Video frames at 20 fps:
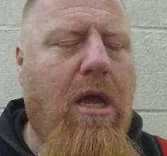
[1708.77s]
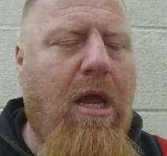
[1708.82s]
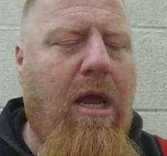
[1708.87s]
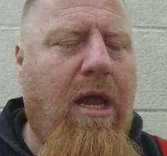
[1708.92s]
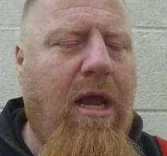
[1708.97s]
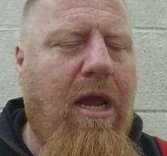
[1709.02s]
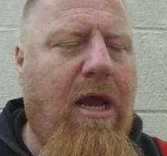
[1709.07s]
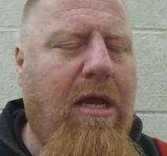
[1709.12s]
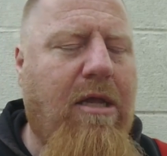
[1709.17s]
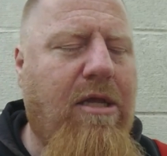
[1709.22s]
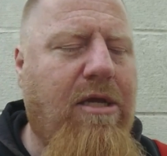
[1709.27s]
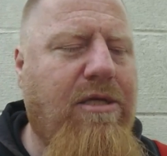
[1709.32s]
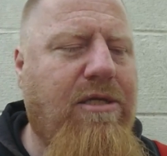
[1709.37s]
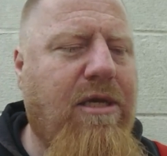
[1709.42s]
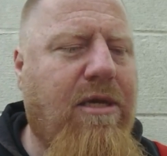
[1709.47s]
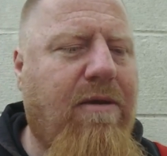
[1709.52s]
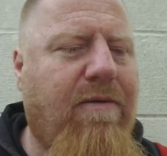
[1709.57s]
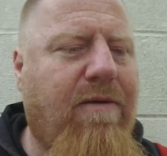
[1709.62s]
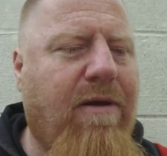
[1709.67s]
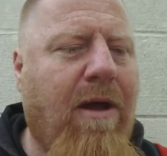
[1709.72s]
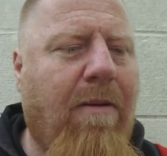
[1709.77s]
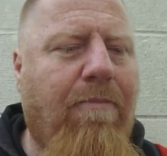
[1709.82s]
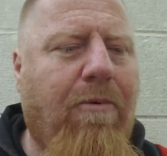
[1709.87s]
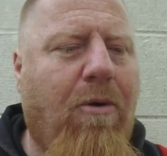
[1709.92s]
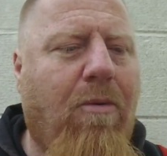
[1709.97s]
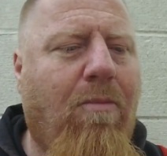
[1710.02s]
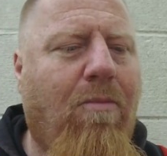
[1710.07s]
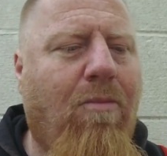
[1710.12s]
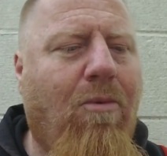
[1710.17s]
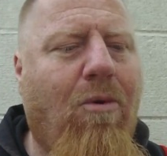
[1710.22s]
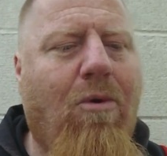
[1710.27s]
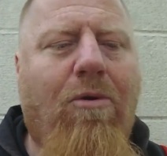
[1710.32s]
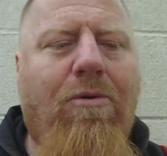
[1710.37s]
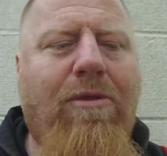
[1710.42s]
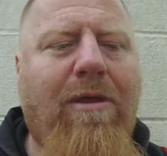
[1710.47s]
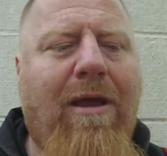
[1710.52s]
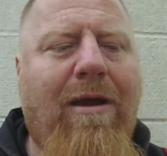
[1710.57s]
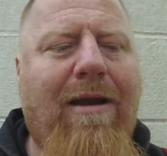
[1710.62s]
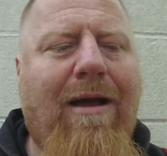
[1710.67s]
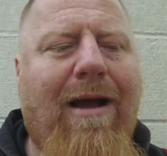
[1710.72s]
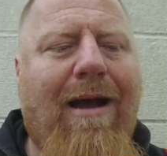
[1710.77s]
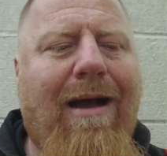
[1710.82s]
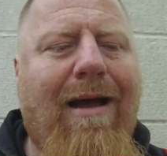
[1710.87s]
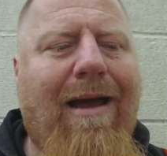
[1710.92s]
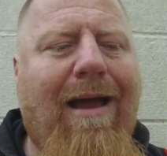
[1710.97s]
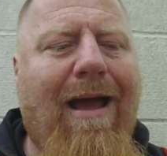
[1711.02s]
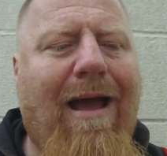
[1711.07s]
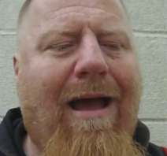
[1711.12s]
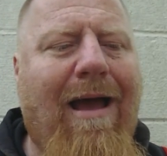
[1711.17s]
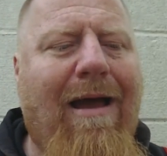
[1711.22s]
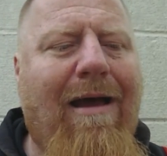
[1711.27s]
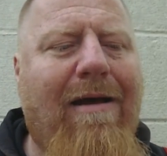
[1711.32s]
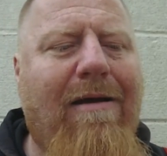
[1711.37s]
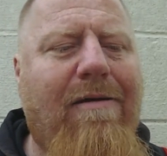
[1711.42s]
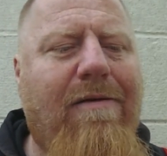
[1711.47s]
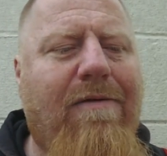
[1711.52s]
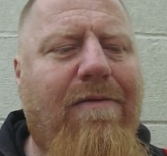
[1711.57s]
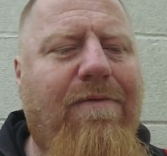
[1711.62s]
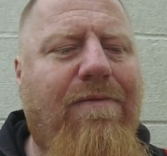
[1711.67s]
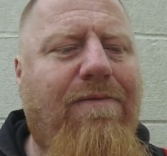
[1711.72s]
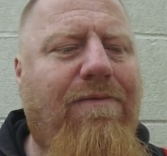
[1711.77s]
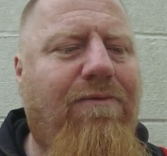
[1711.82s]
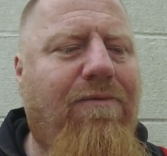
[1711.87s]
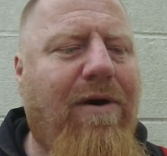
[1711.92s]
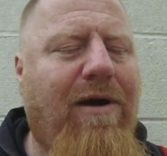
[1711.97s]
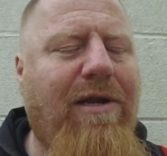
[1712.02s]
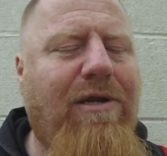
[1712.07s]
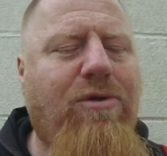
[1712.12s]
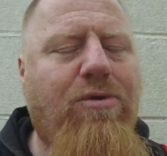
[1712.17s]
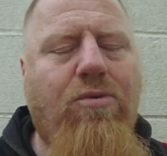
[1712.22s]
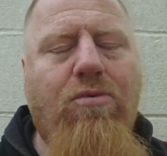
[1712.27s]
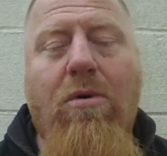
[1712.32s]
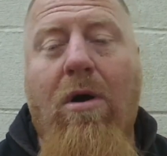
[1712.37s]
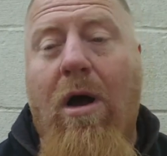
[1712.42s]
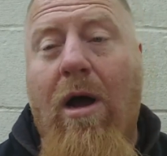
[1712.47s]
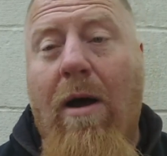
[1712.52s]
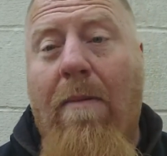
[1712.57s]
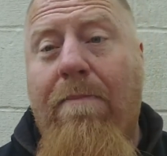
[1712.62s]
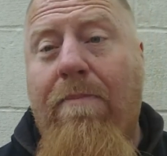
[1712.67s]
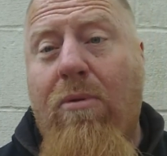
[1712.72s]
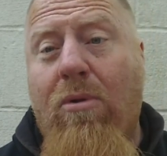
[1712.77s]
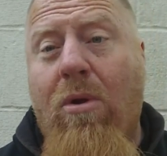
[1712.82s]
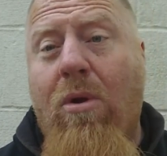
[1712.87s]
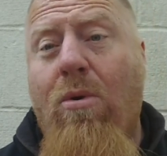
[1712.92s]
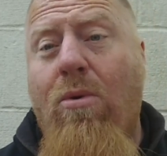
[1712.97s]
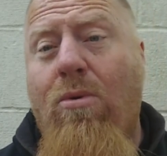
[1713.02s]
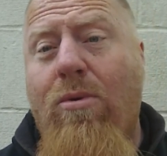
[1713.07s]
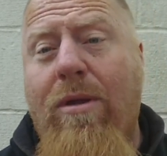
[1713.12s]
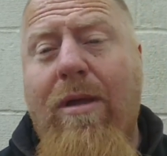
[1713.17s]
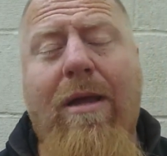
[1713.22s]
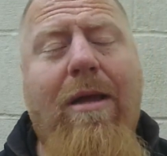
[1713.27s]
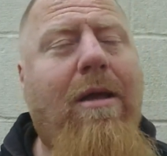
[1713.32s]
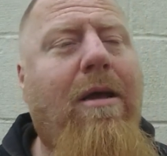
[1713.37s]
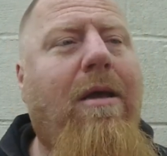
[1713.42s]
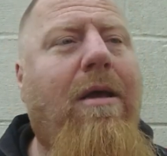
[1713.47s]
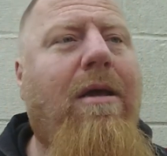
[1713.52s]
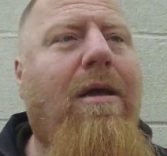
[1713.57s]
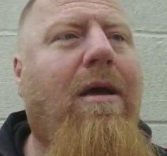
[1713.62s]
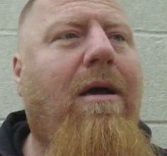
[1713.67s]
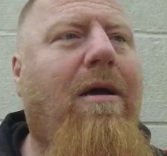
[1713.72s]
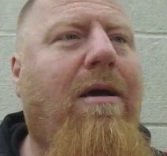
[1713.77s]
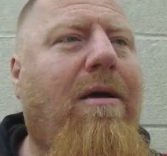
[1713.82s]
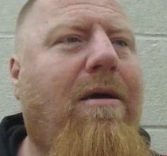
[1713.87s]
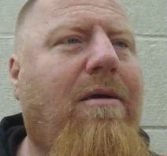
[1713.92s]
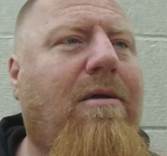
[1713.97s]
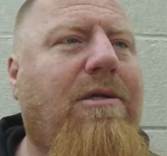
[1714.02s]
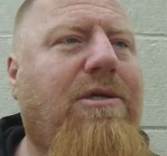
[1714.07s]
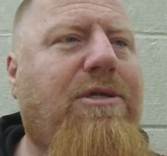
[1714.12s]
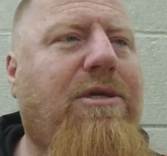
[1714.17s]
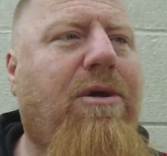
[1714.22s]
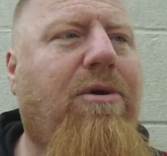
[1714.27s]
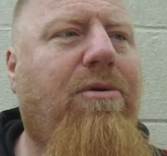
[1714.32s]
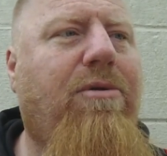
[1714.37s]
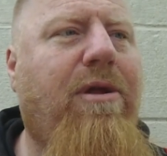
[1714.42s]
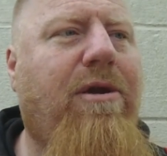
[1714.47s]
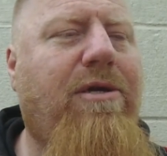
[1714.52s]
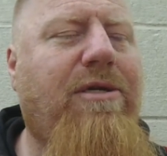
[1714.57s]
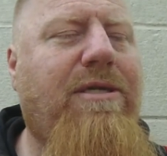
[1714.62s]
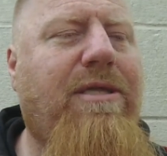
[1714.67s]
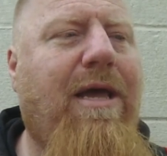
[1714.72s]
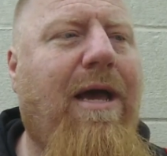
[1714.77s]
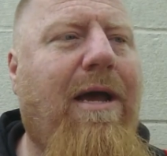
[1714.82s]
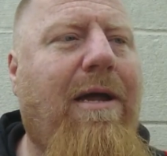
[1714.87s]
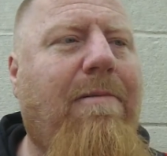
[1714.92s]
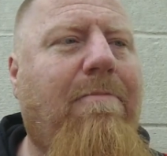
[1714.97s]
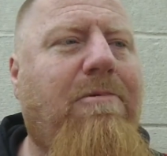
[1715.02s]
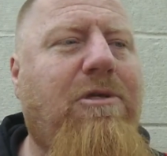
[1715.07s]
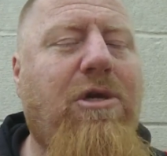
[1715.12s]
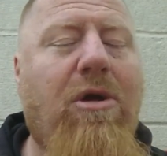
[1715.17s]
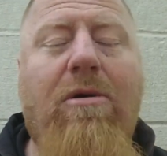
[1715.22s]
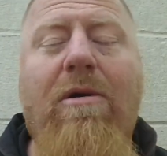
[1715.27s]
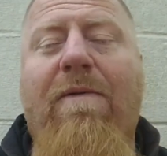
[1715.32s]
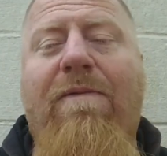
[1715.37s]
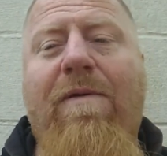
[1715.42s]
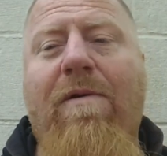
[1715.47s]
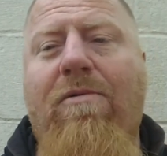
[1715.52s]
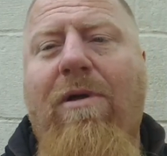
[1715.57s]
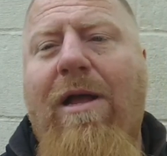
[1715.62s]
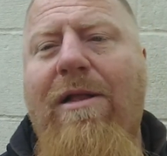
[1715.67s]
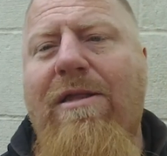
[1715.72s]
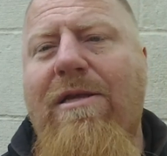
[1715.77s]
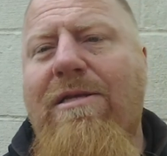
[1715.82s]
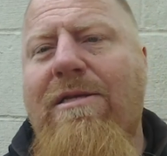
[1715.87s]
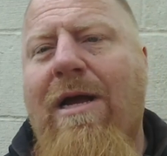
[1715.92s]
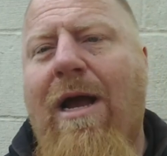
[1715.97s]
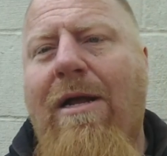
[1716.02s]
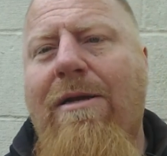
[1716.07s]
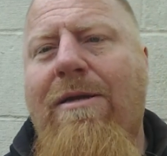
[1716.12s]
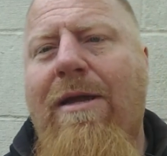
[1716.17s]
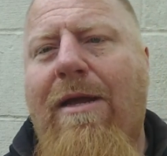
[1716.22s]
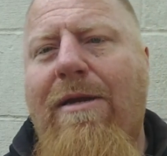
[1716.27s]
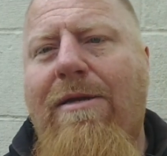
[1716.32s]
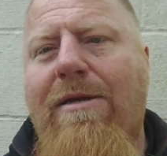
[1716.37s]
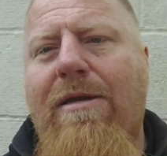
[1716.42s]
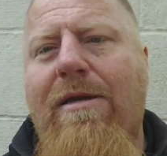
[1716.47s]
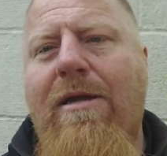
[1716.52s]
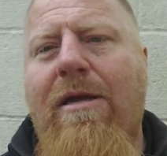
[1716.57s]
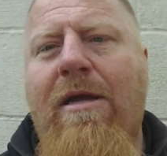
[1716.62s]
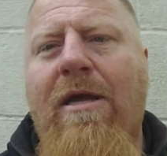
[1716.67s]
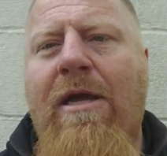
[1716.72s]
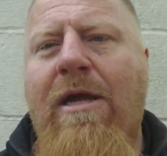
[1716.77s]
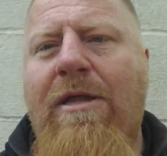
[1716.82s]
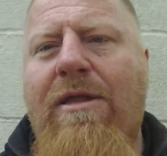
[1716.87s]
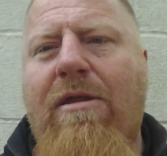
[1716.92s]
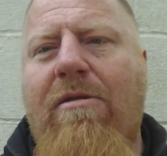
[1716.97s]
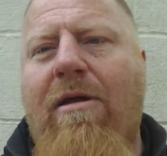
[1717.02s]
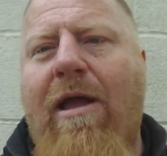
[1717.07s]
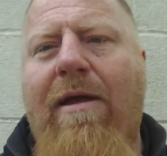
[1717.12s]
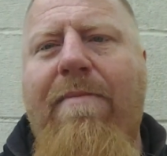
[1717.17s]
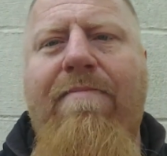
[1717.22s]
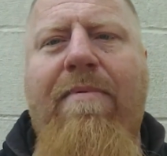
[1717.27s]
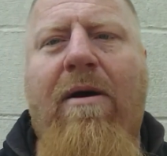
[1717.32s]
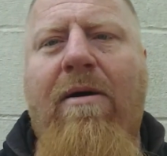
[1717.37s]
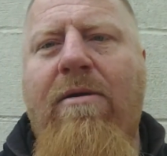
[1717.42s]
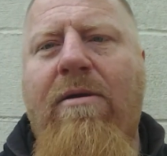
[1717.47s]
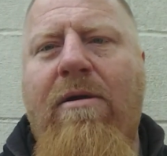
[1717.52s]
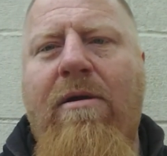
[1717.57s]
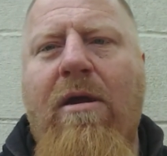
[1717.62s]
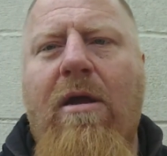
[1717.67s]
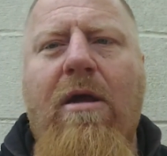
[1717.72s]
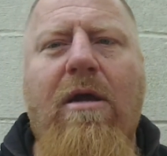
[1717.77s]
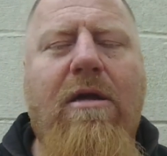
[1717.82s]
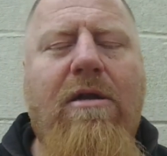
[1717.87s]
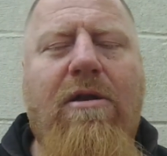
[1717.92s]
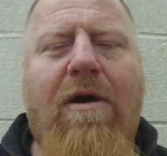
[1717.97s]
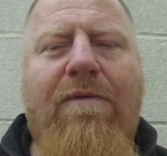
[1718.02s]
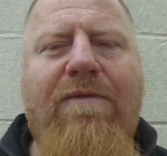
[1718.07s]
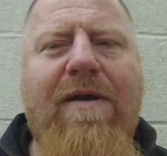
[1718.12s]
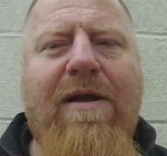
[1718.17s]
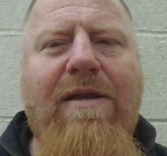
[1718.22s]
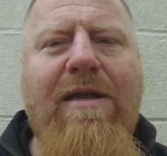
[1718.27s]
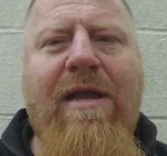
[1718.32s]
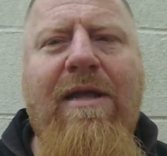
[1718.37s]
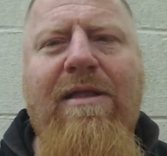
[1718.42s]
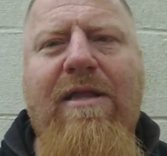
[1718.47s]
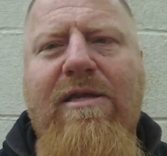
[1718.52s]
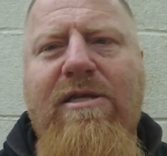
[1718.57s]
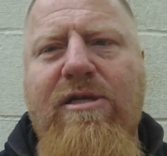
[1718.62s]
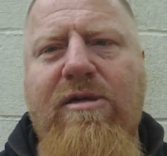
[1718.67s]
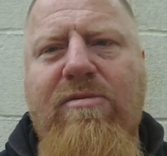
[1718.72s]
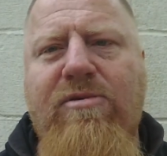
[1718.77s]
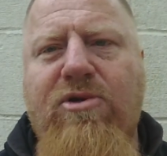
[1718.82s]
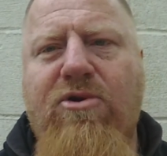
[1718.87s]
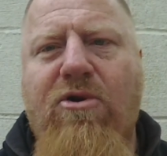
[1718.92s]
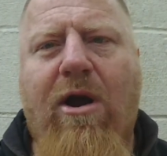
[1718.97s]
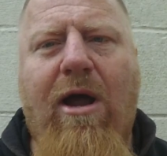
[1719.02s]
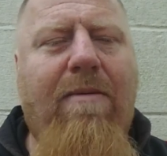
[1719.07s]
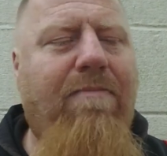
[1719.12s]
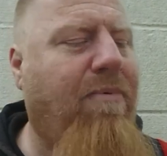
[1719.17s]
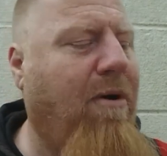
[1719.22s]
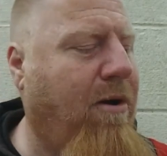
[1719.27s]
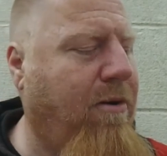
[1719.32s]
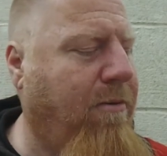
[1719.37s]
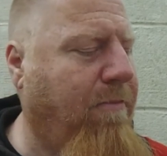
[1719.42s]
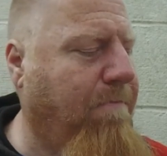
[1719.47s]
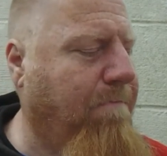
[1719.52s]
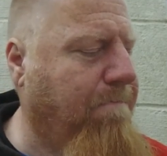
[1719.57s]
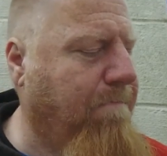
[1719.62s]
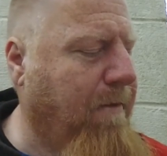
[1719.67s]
and there's a couple more that I have ready to upload, uh, so there's that. So if you like this content, hit the like button. Don't forget to hit the subscribe button.